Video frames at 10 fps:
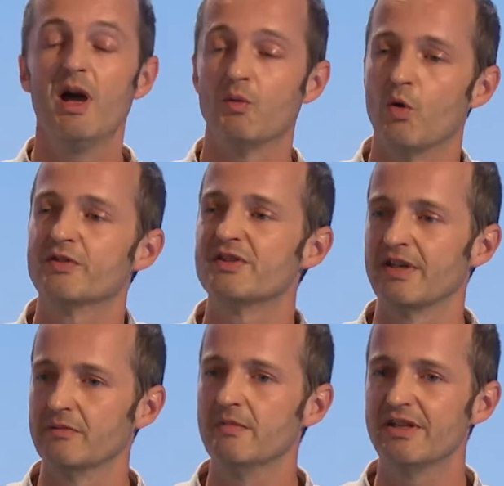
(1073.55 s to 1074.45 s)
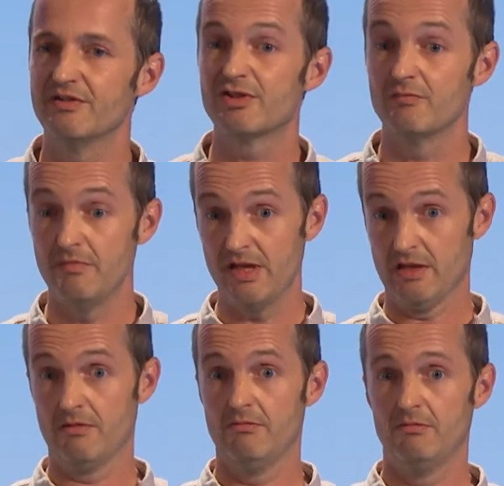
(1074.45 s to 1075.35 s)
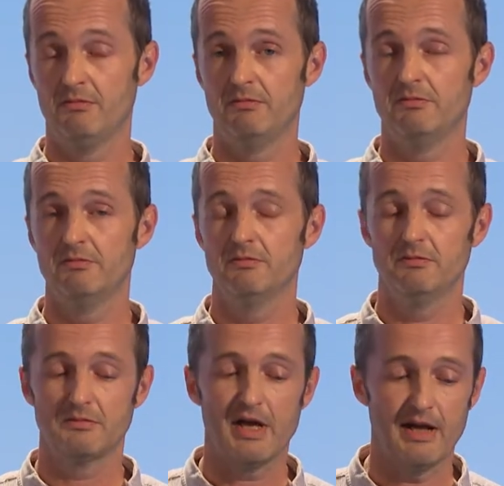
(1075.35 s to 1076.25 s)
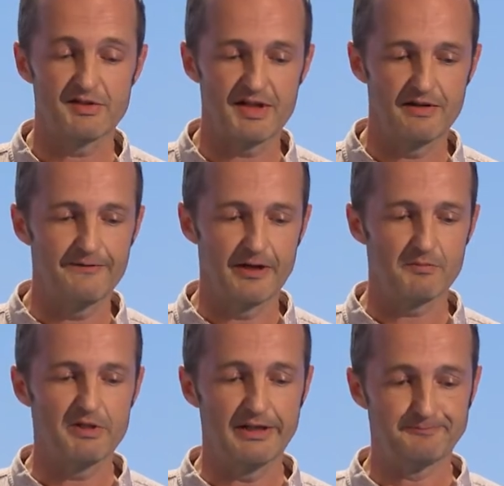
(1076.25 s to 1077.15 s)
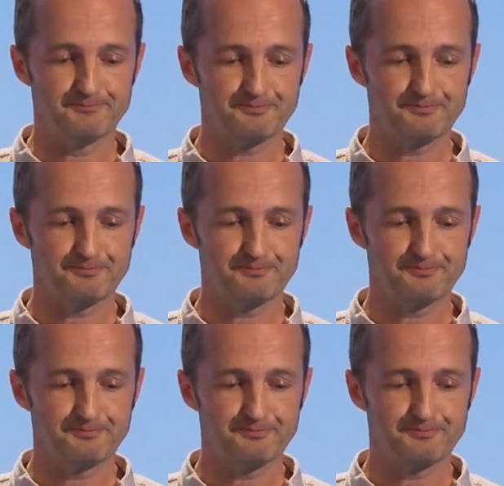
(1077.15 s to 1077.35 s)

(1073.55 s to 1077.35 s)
And what does that mean to me? How does that affect me?